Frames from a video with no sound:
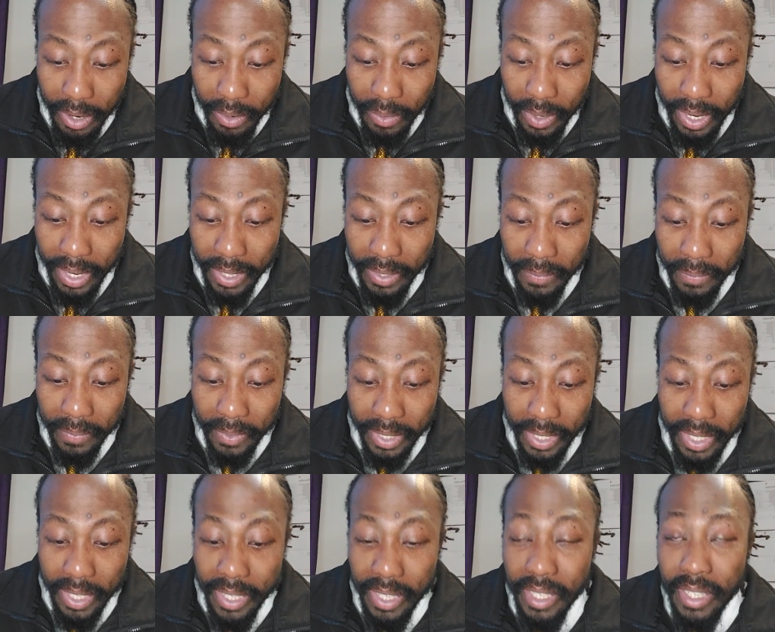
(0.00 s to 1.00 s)
Right?
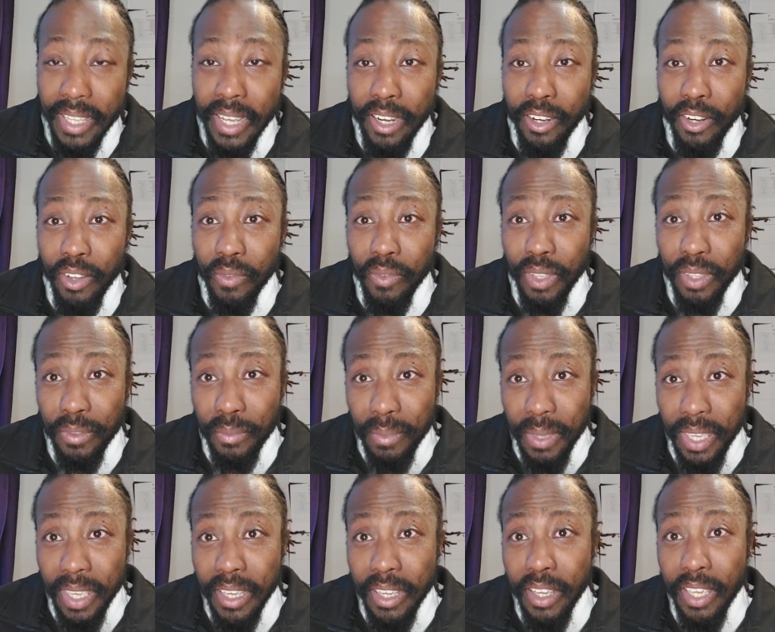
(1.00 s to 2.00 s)
He that loveth
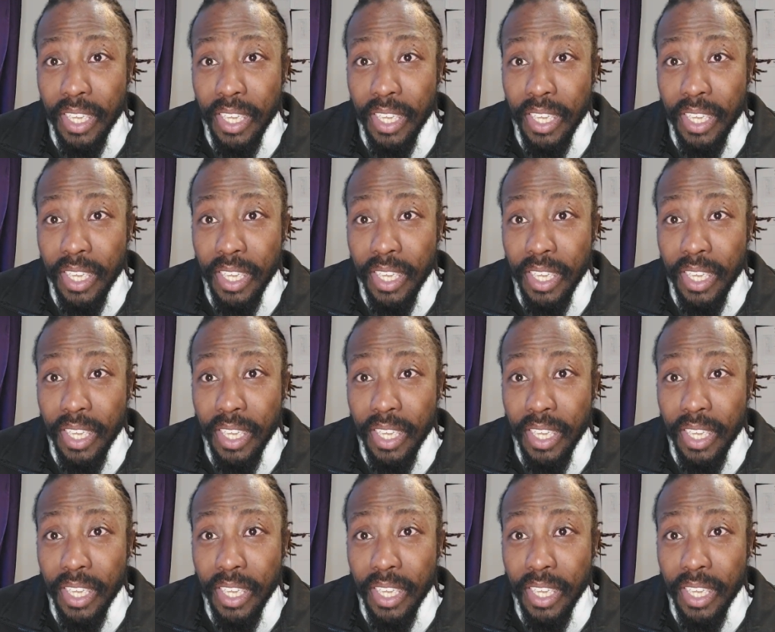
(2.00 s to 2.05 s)
me,